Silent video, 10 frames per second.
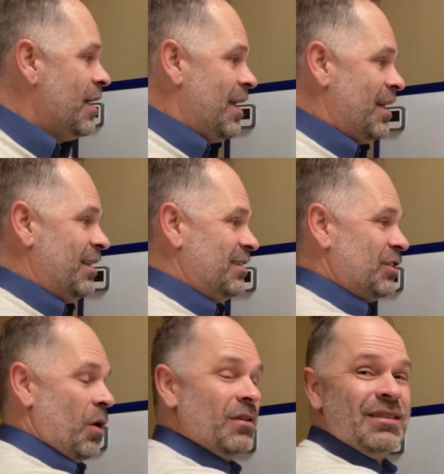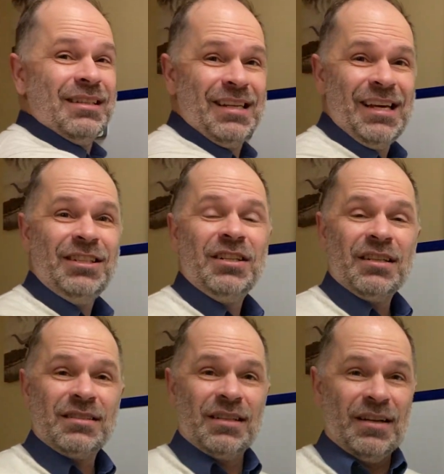It starts to teach
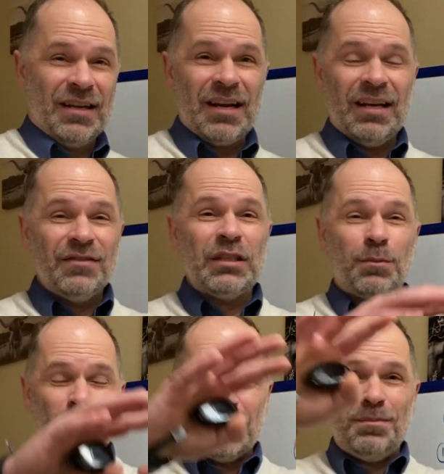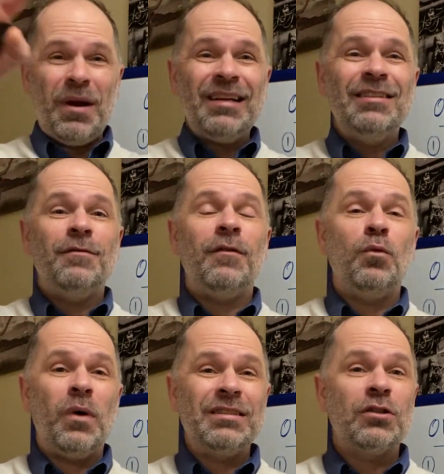us, kind of gives us perspective of
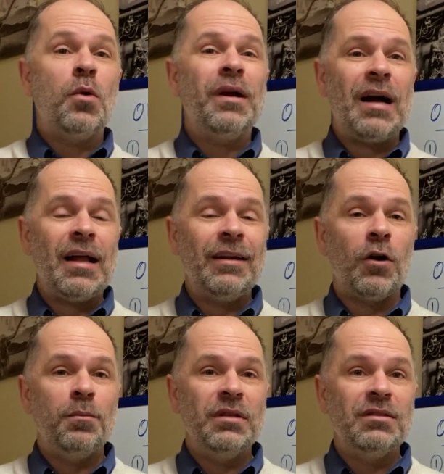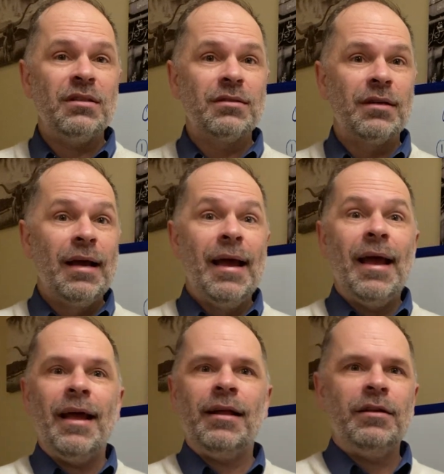what's going on in our business.
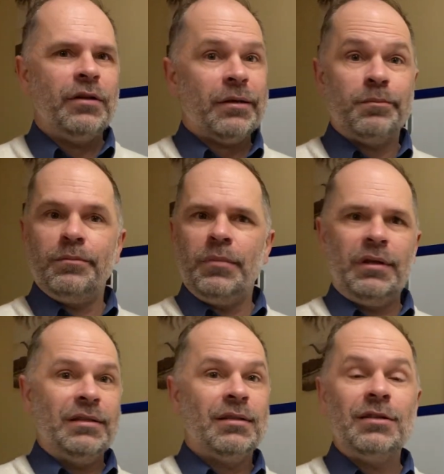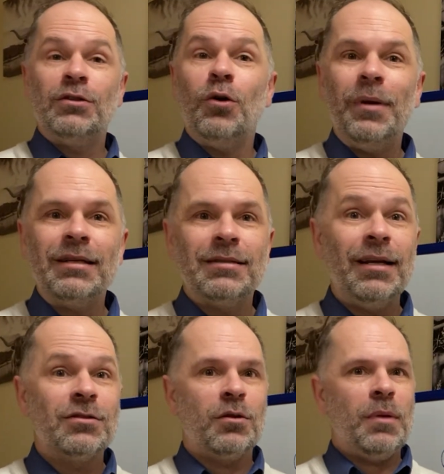And you're like, these things don't make
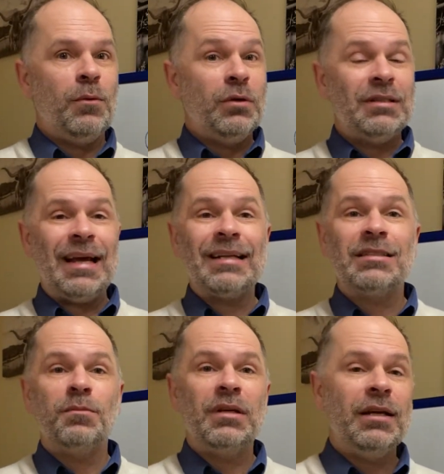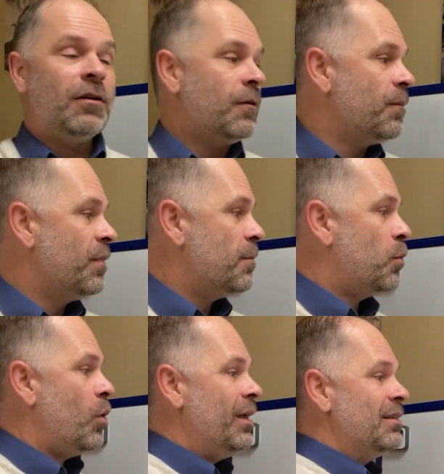sense, or maybe we should add something here. The
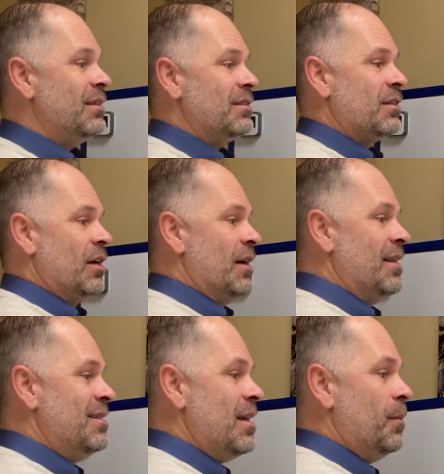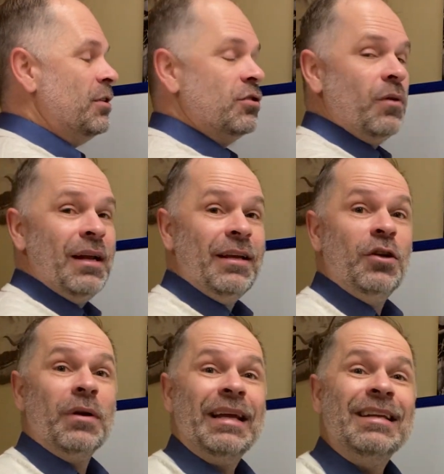point is it's demonstrating
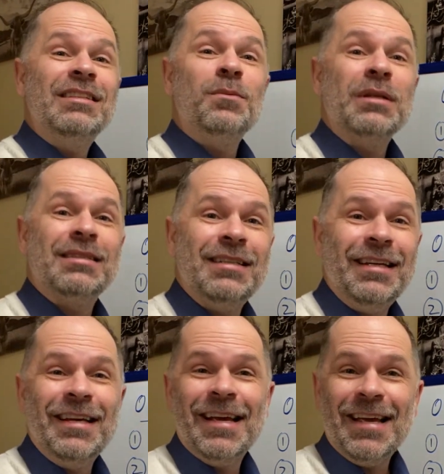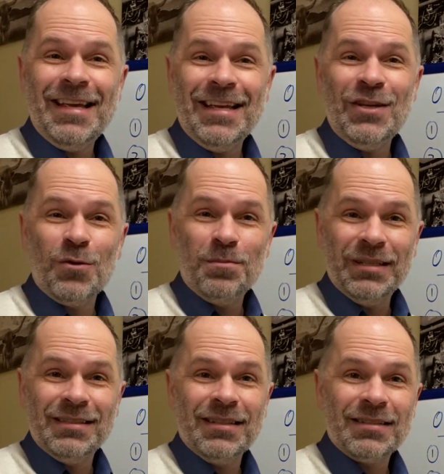your intimacy in your
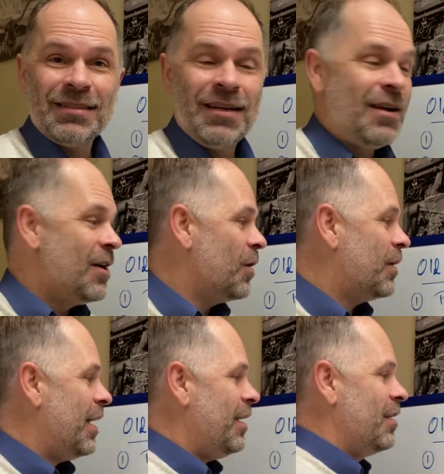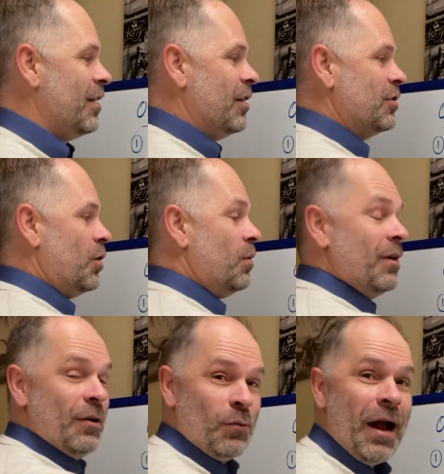business, okay?
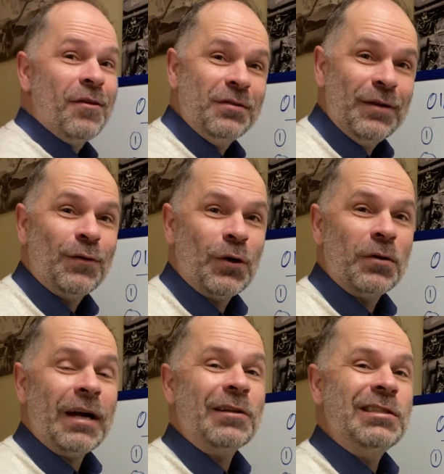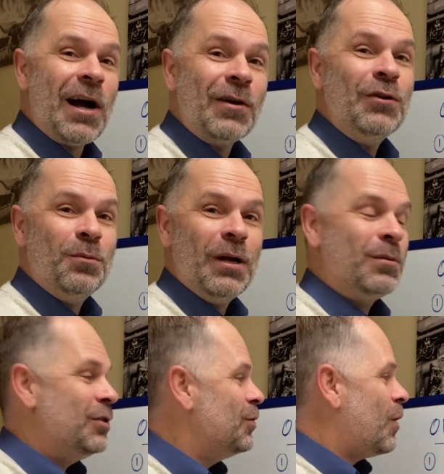So rather difficult. I doubt you'll be able
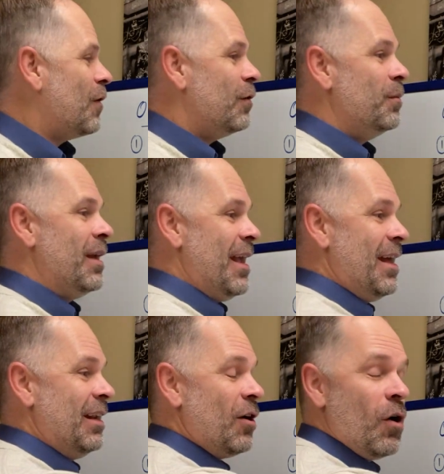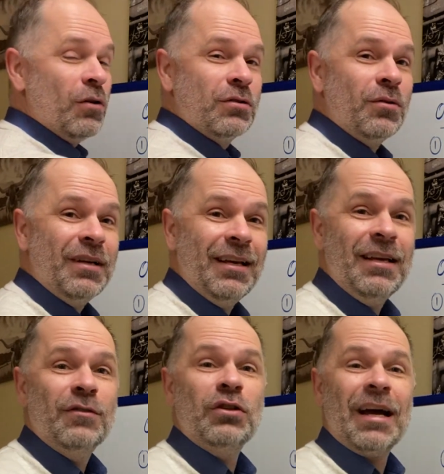to do all of them. And it also
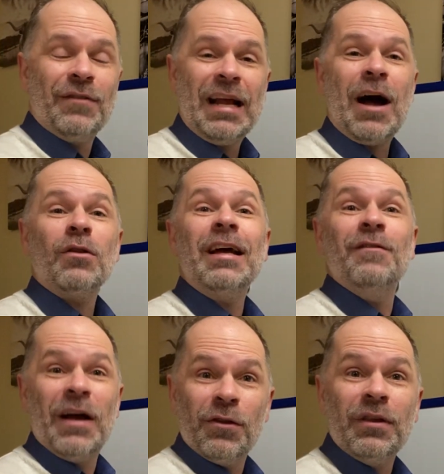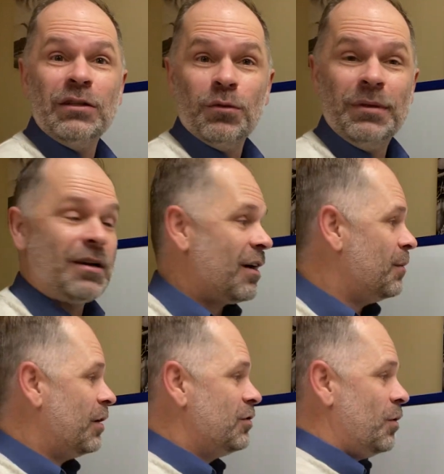gives you kind of an outline of other things we're gonna be talking
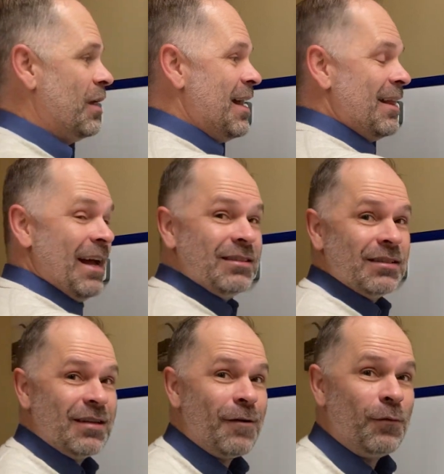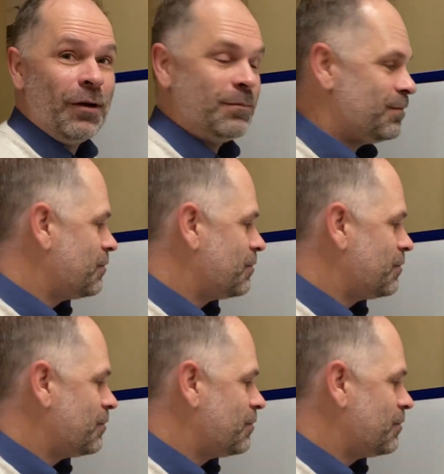about. So that's a tough one.